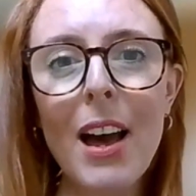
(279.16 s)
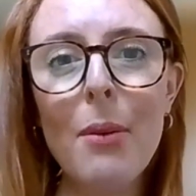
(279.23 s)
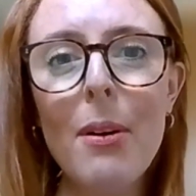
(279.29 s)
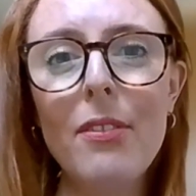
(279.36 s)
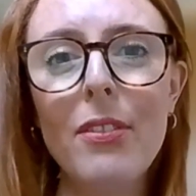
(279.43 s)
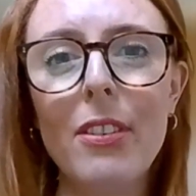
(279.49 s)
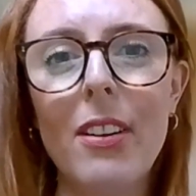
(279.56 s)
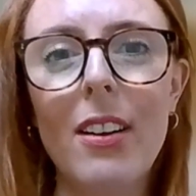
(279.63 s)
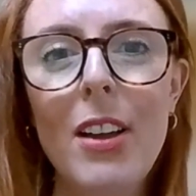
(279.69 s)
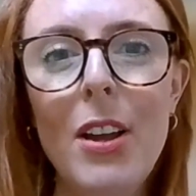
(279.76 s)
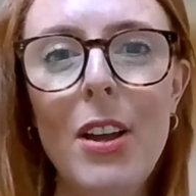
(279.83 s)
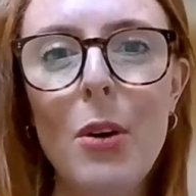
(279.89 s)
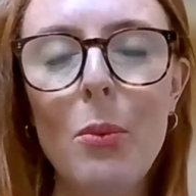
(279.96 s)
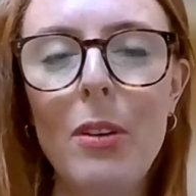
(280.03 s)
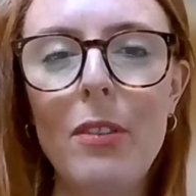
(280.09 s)
However,
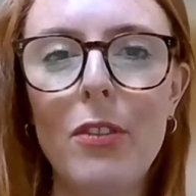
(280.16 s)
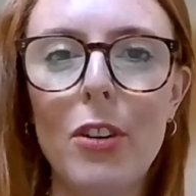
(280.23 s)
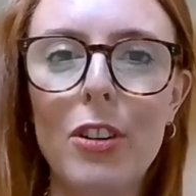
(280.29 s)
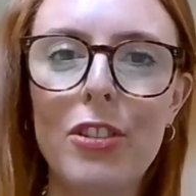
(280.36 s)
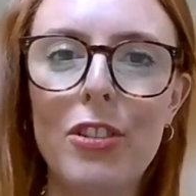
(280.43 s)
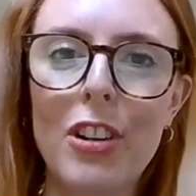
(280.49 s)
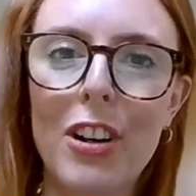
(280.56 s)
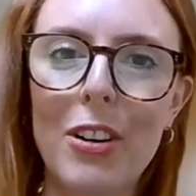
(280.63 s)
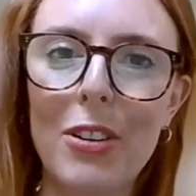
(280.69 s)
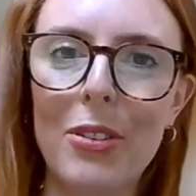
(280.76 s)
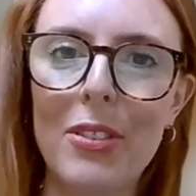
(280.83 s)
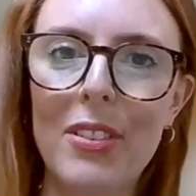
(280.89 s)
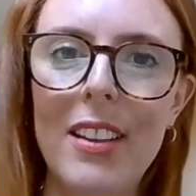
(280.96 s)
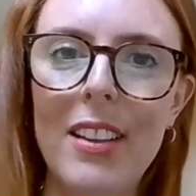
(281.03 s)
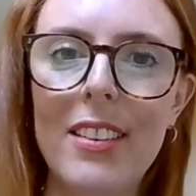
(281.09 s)
we've got a child
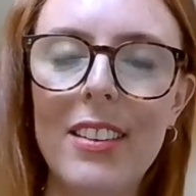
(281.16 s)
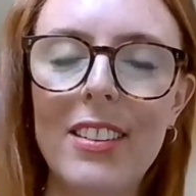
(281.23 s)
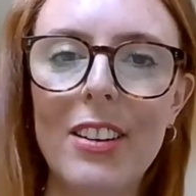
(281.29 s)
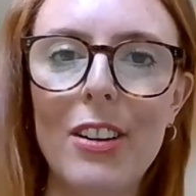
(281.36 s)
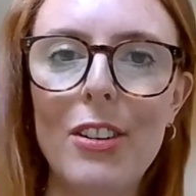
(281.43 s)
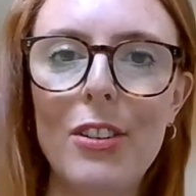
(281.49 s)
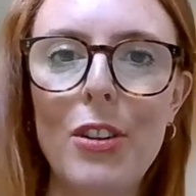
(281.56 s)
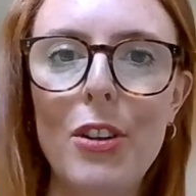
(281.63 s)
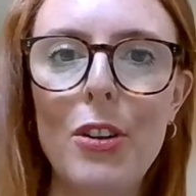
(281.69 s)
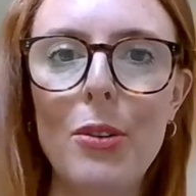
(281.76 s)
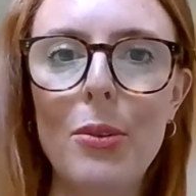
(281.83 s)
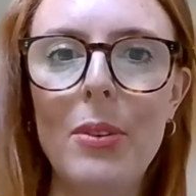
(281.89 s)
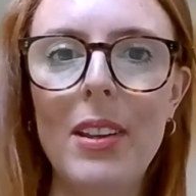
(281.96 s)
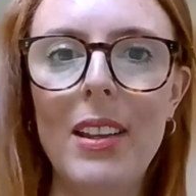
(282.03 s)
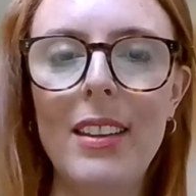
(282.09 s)
on the other side
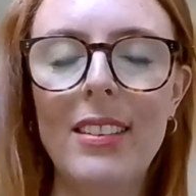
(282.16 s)
who